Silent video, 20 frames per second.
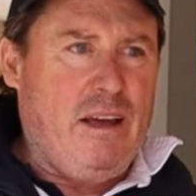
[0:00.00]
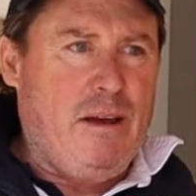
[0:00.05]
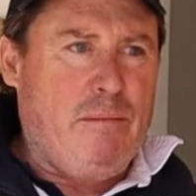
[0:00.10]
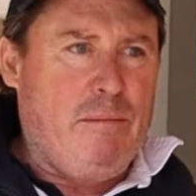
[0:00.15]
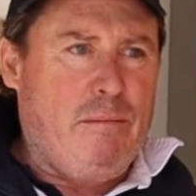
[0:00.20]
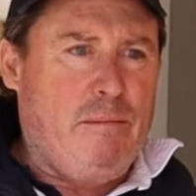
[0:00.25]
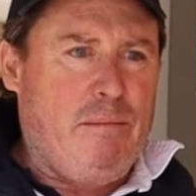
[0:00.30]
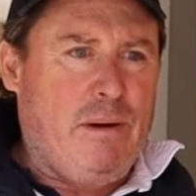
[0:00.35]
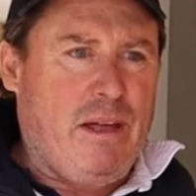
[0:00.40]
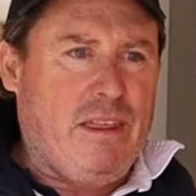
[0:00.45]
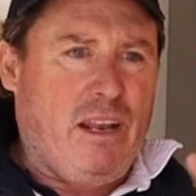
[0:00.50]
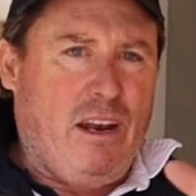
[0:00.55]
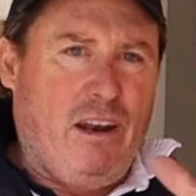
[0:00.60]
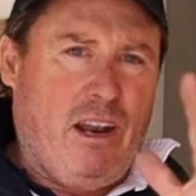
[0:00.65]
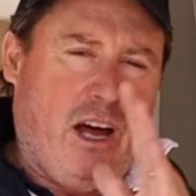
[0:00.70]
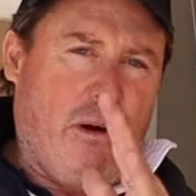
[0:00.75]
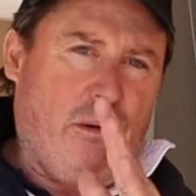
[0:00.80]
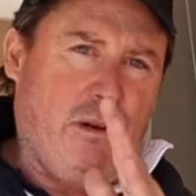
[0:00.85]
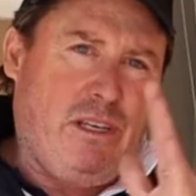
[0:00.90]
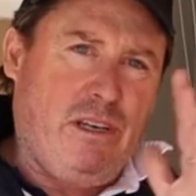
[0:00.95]
But the
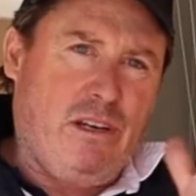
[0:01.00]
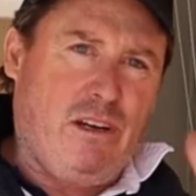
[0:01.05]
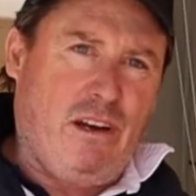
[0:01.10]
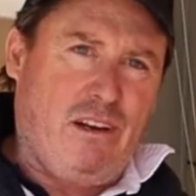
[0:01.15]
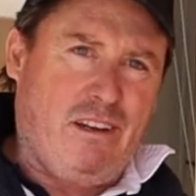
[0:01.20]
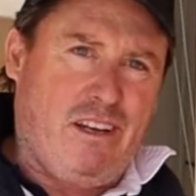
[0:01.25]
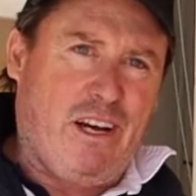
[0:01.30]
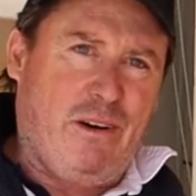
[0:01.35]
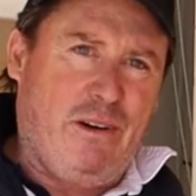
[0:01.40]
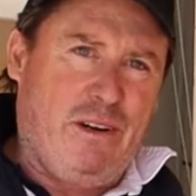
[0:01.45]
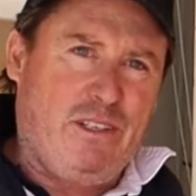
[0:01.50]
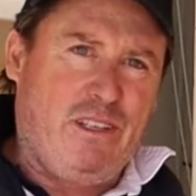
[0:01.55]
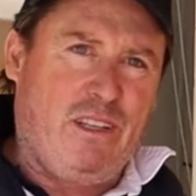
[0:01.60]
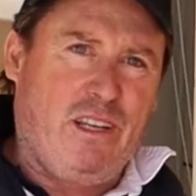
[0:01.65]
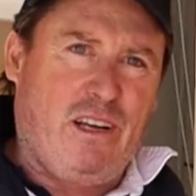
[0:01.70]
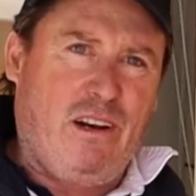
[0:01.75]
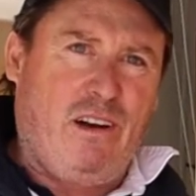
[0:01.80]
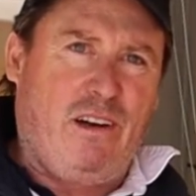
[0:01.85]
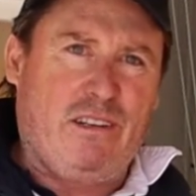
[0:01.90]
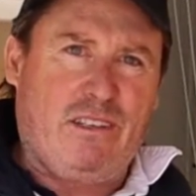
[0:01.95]
lower you go into the
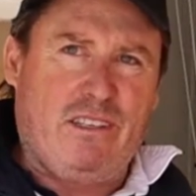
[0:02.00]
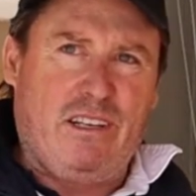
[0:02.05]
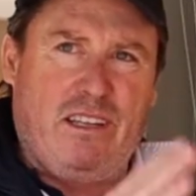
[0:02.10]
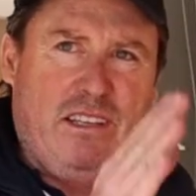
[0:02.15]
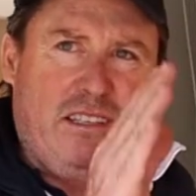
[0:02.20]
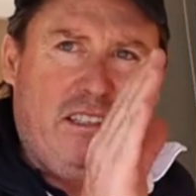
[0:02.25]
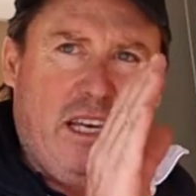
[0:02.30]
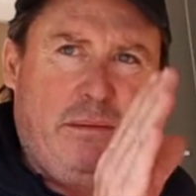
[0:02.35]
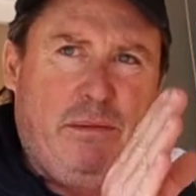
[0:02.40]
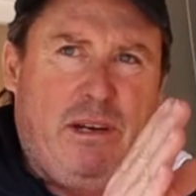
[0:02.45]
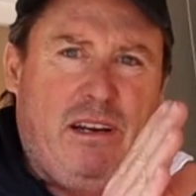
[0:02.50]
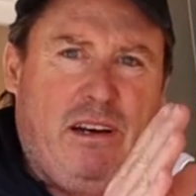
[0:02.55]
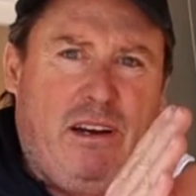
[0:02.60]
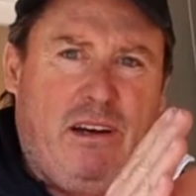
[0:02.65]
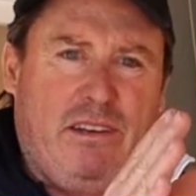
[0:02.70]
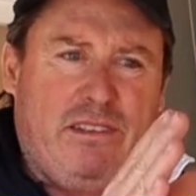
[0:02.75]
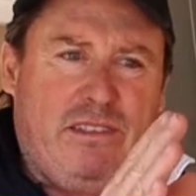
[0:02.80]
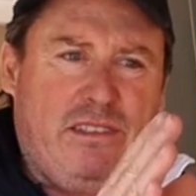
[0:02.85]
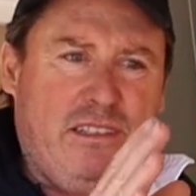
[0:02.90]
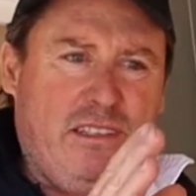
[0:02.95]
gloss, so the
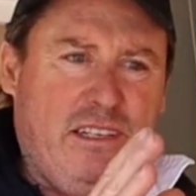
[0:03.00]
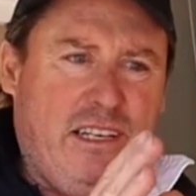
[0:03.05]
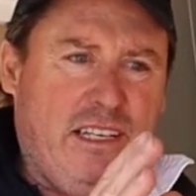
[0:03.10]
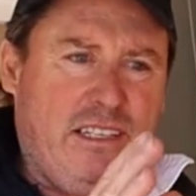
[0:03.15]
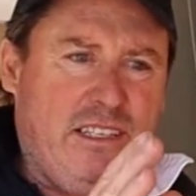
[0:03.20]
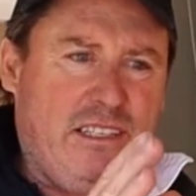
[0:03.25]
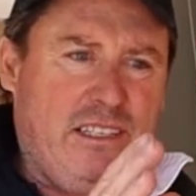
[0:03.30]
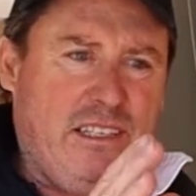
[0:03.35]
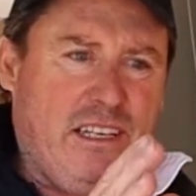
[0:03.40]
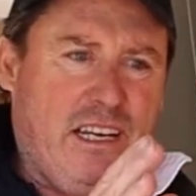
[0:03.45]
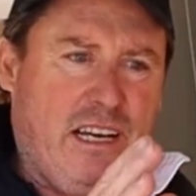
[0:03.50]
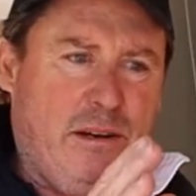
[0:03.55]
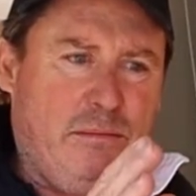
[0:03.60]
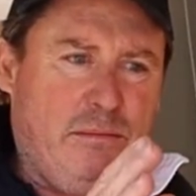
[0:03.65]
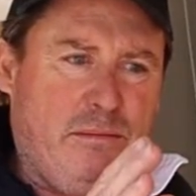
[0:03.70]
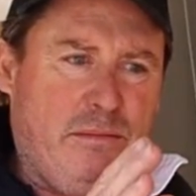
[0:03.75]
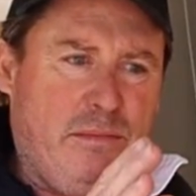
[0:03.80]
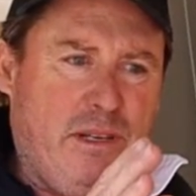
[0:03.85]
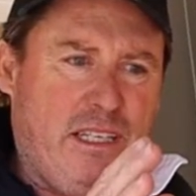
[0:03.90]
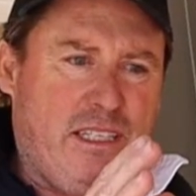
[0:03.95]
semi-gloss, it's
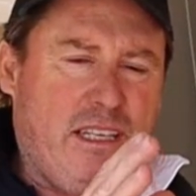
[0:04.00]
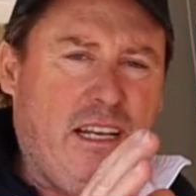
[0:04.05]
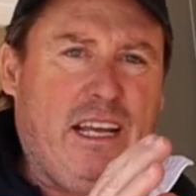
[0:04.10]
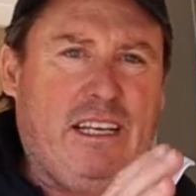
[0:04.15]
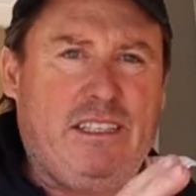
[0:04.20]
less